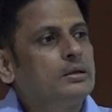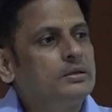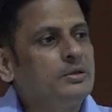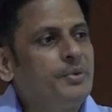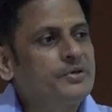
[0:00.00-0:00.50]

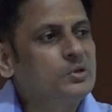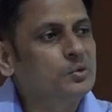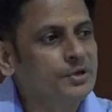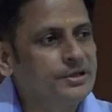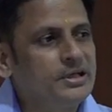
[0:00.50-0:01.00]
the patient who
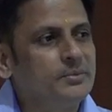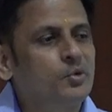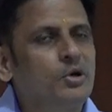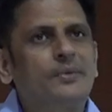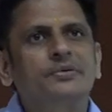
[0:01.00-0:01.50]
greeted him
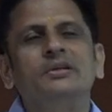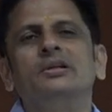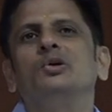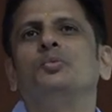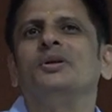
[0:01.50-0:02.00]
collapses in
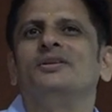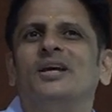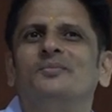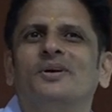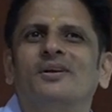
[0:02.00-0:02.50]
the OPD
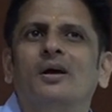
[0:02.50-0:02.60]
chamber.